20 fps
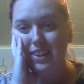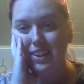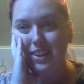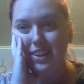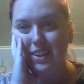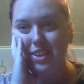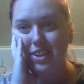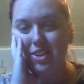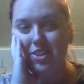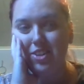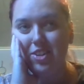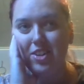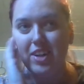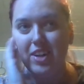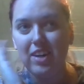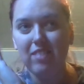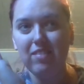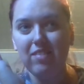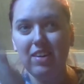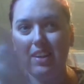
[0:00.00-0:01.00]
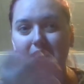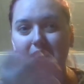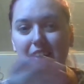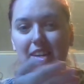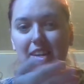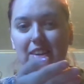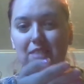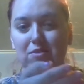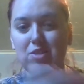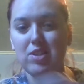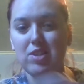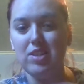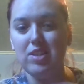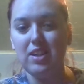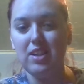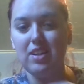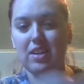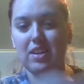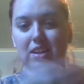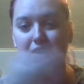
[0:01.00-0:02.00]
it's a shame I let them
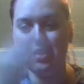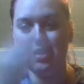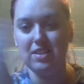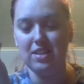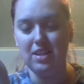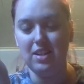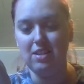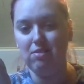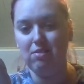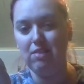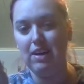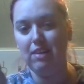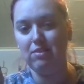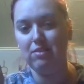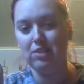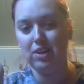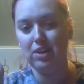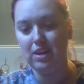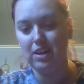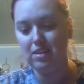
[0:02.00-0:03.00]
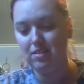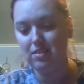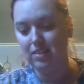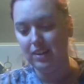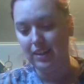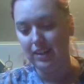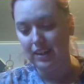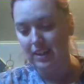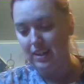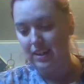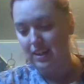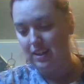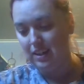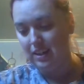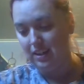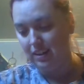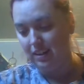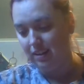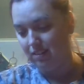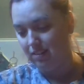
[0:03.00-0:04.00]
sit in the center where I'm not, like,
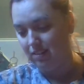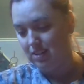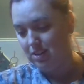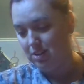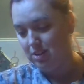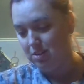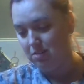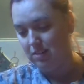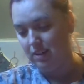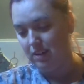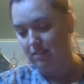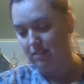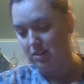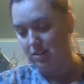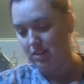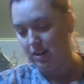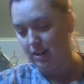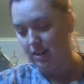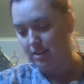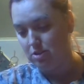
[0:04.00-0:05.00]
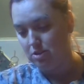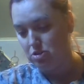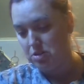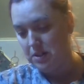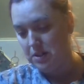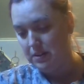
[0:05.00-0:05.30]
you know, don't even touch.